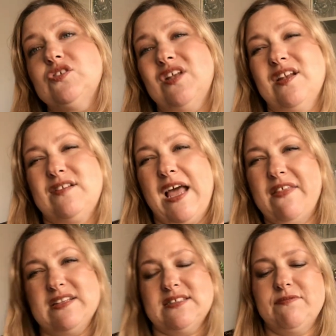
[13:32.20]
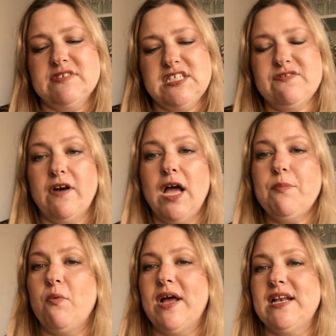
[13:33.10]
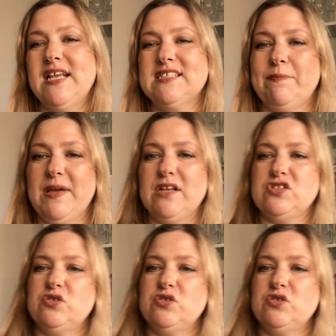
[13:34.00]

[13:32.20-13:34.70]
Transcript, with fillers: to get that 70s vibe when it's a bit